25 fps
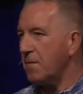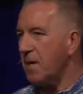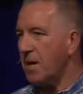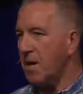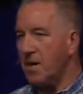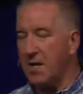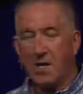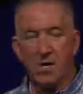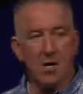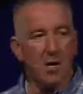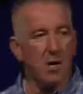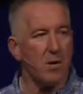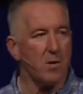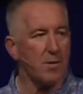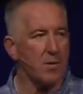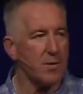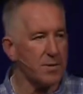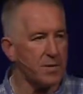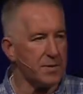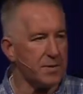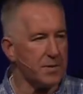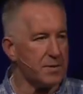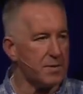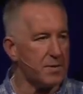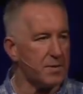And he
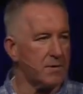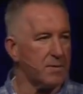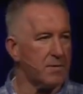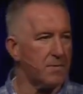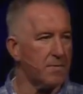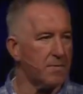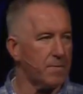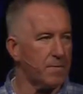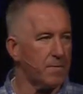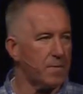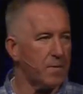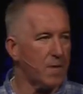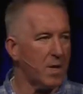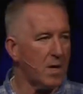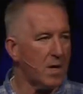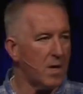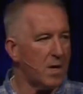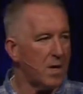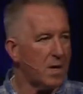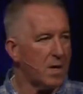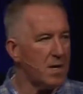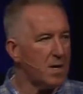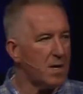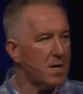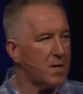knows
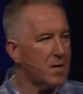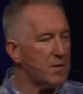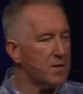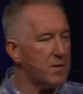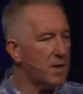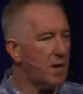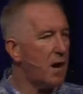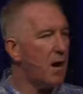that